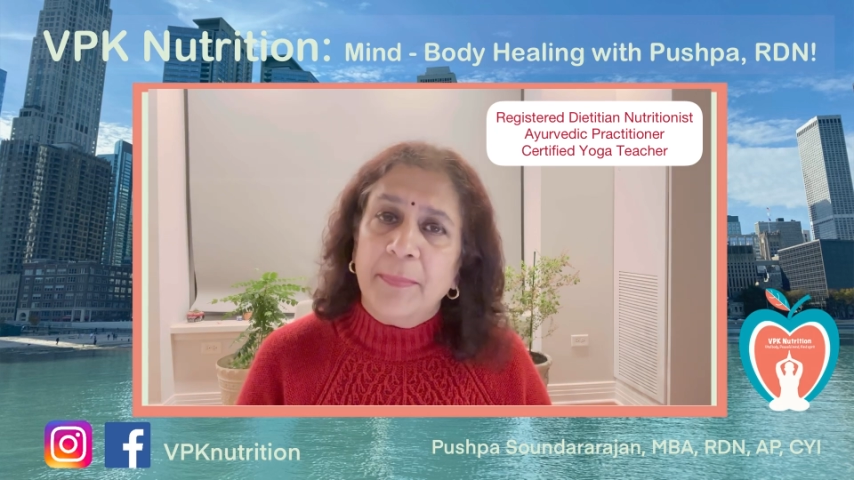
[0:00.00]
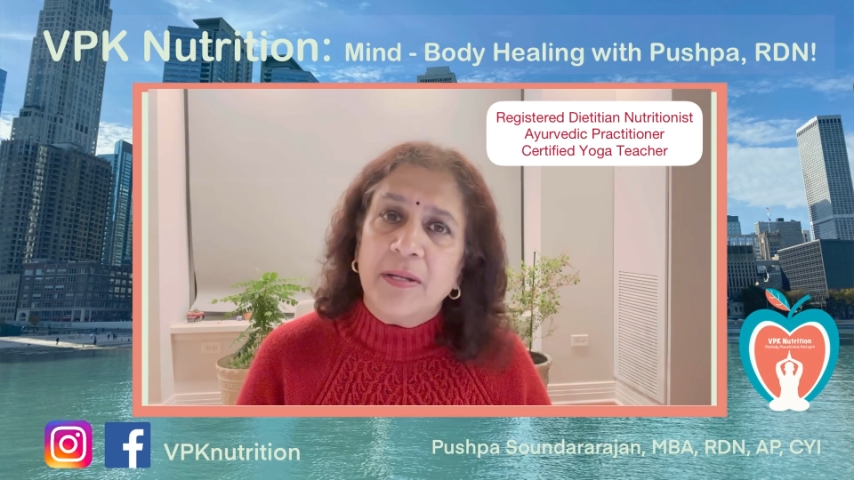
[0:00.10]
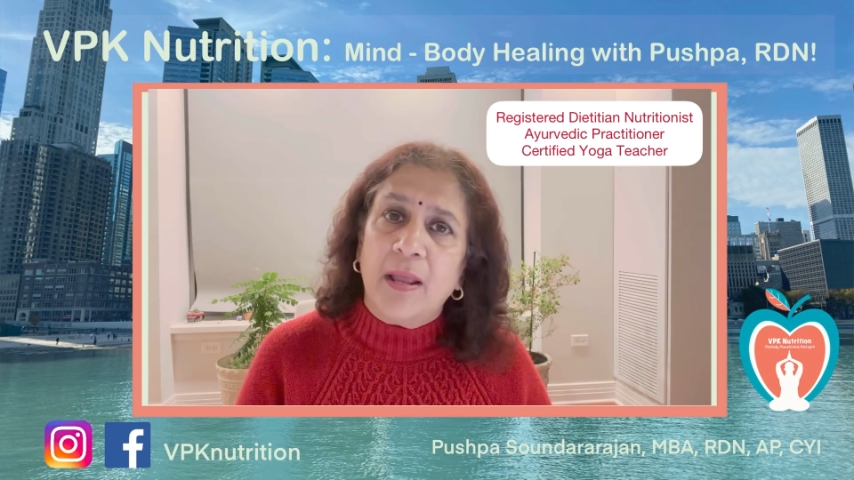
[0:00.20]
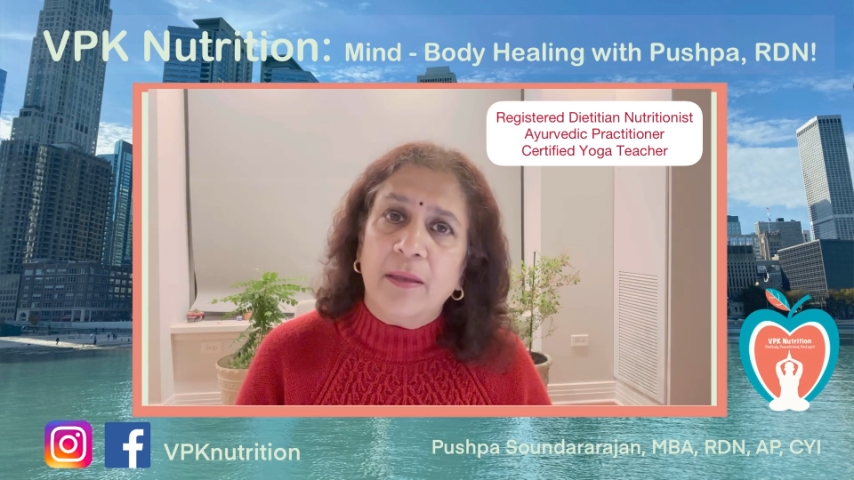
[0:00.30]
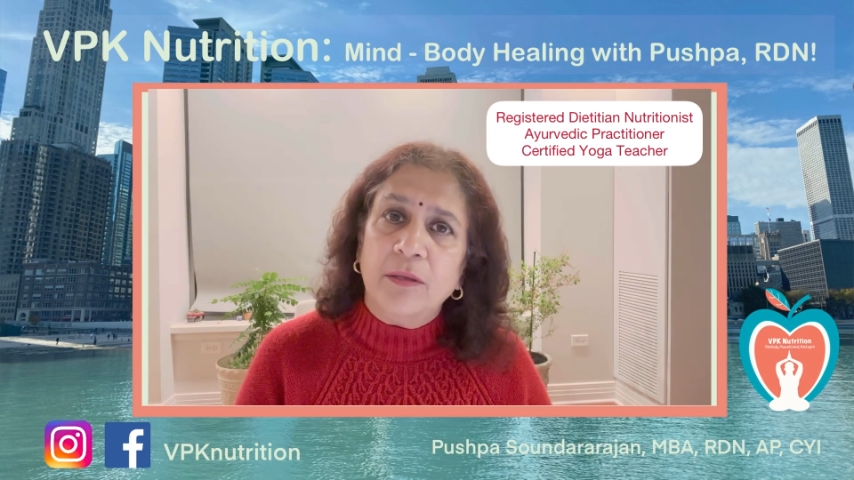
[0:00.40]

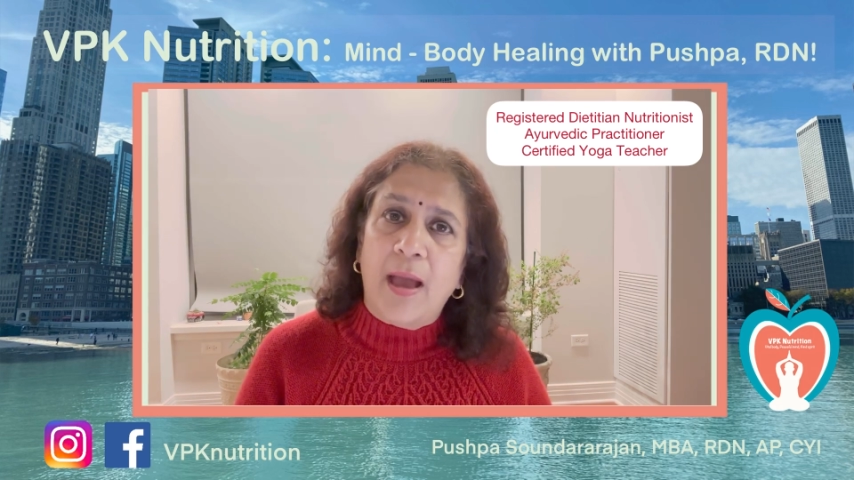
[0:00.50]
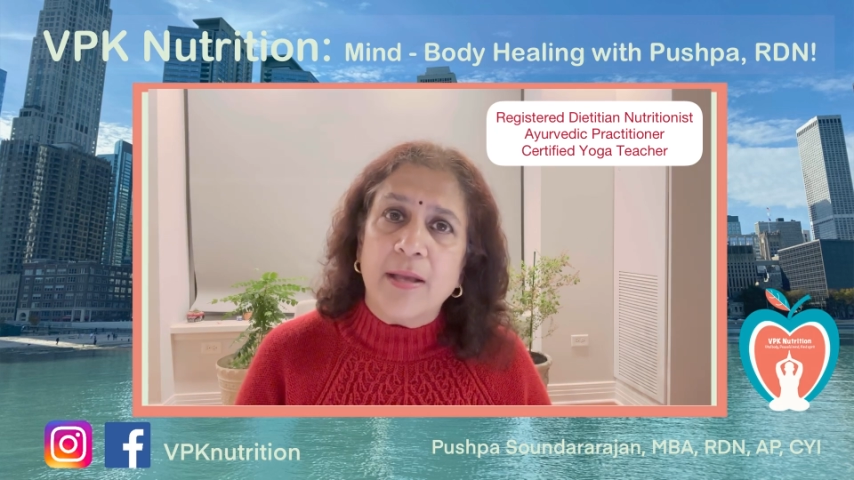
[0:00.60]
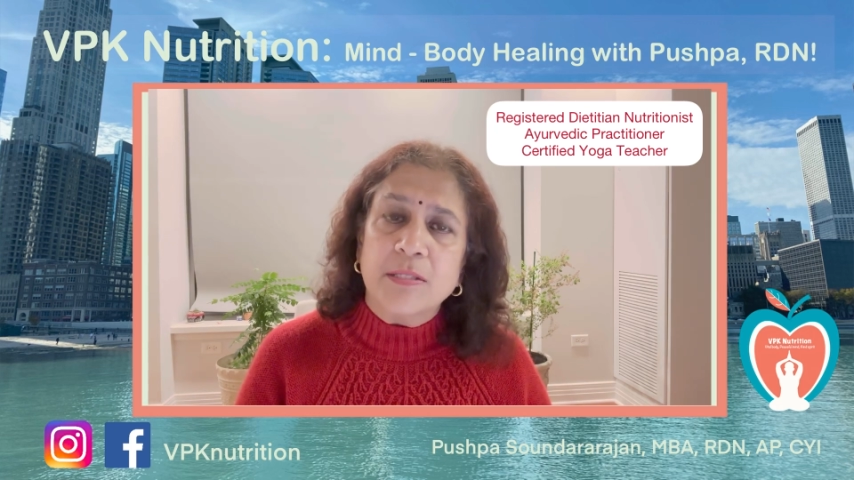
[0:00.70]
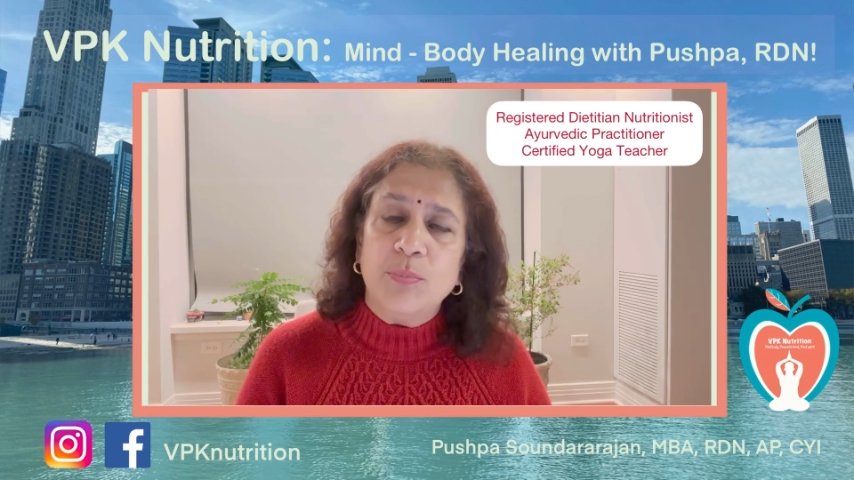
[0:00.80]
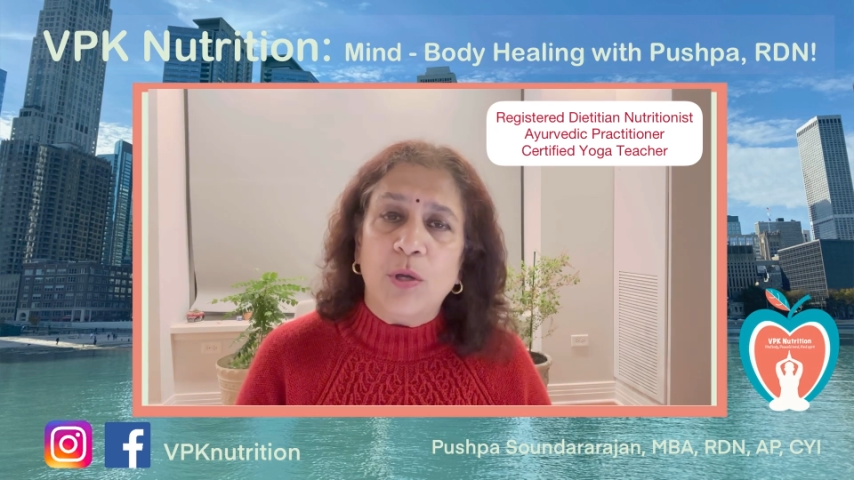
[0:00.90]
but
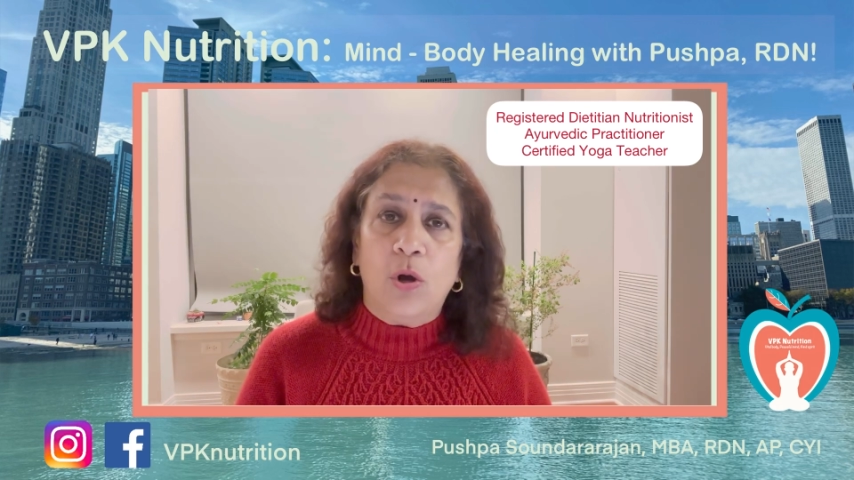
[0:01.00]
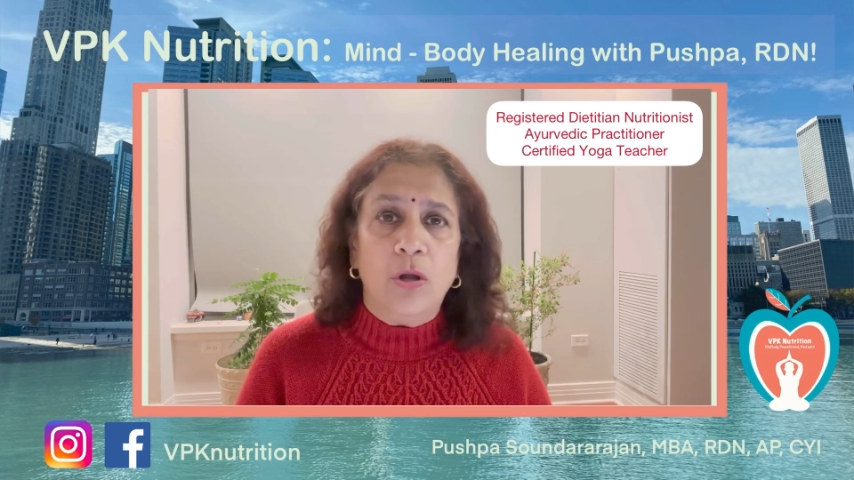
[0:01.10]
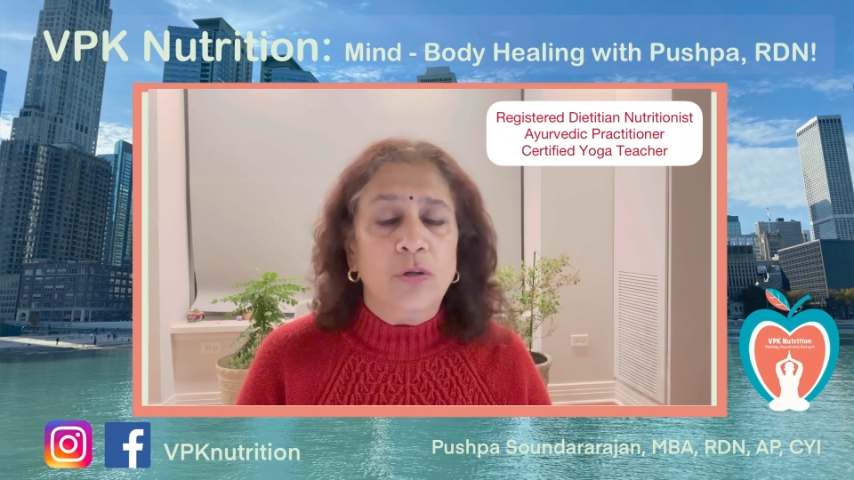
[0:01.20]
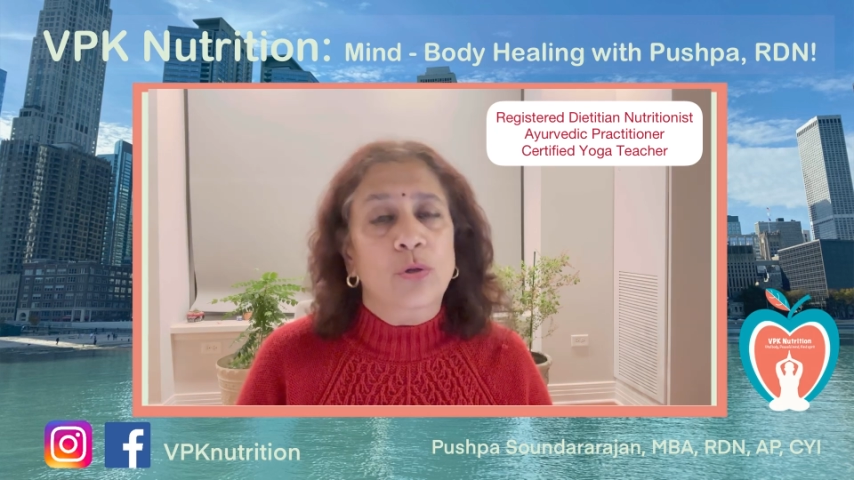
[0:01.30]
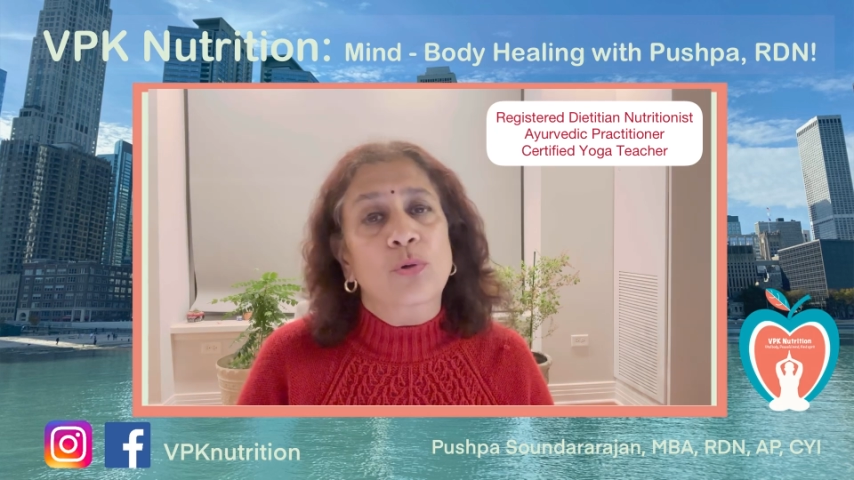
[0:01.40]
as we
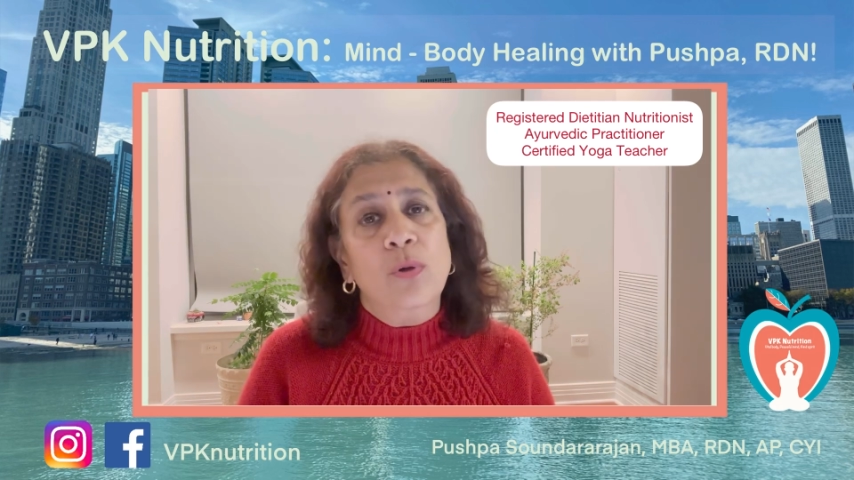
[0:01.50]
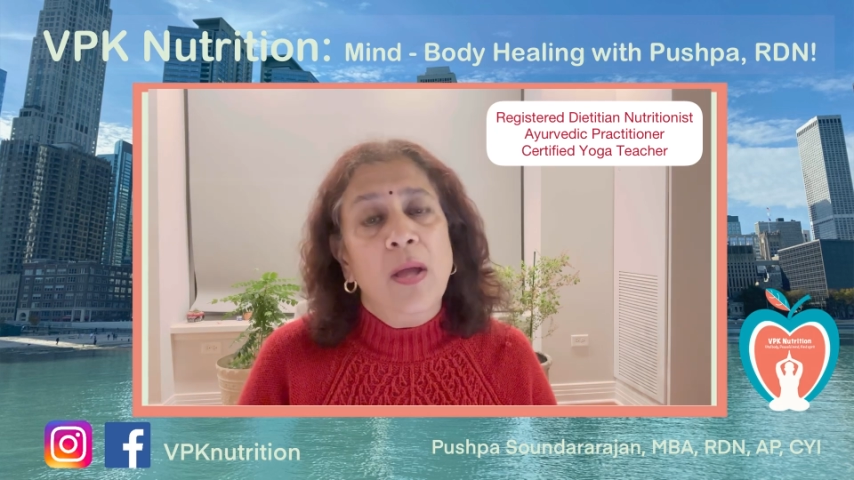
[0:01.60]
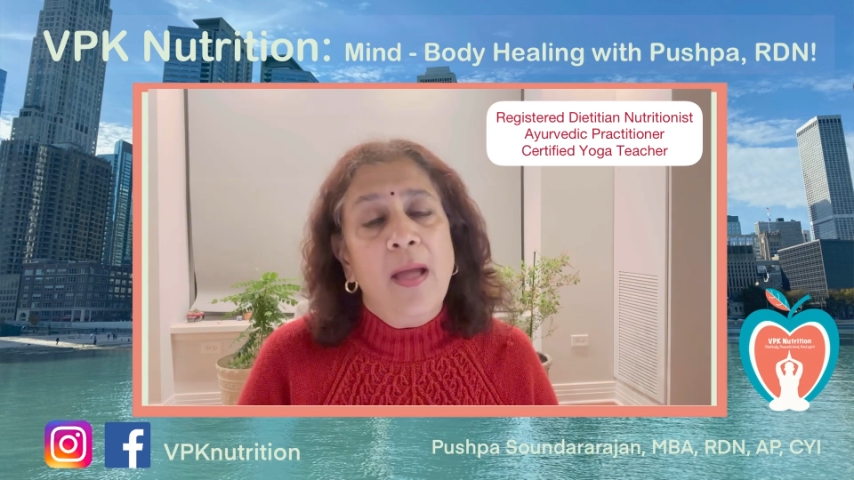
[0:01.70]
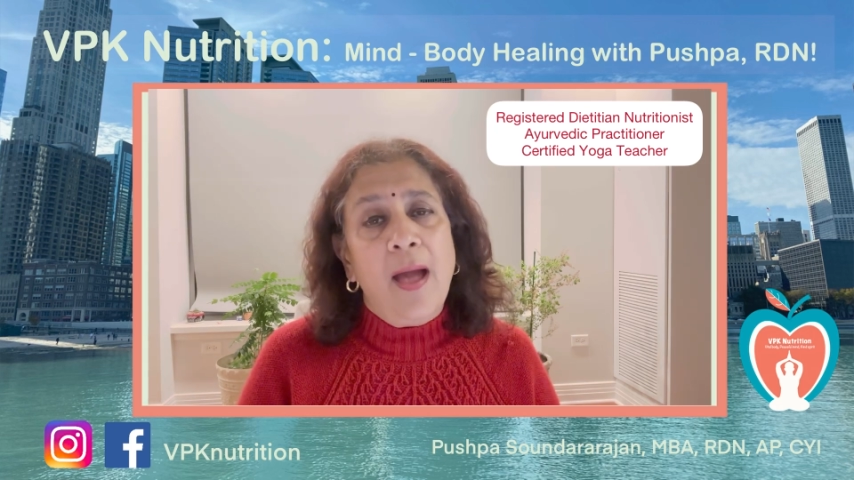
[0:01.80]
all know,